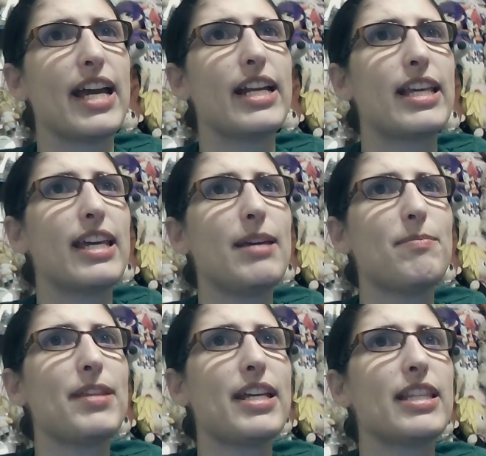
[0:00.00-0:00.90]
And I keep
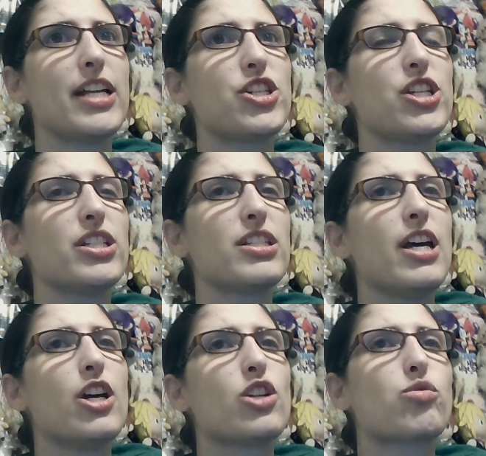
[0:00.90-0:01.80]
thinking that she's
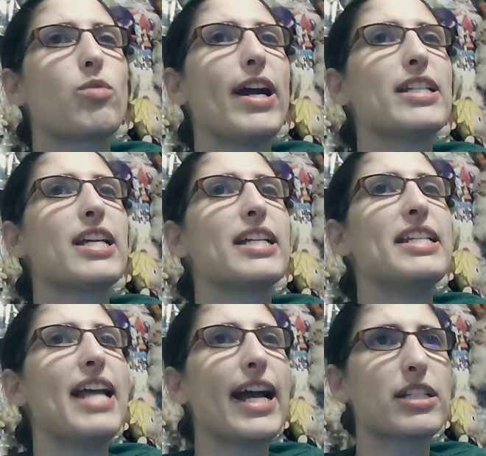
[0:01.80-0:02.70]
trying to
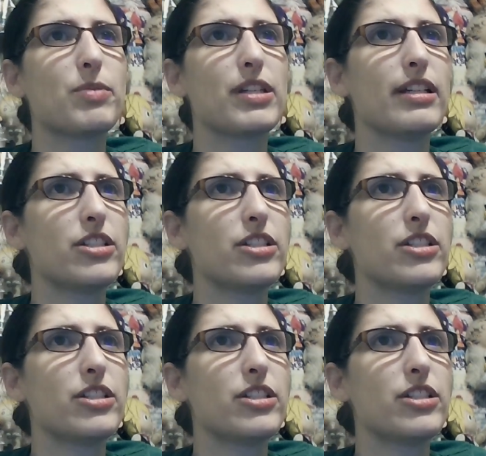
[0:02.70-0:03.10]
connect with,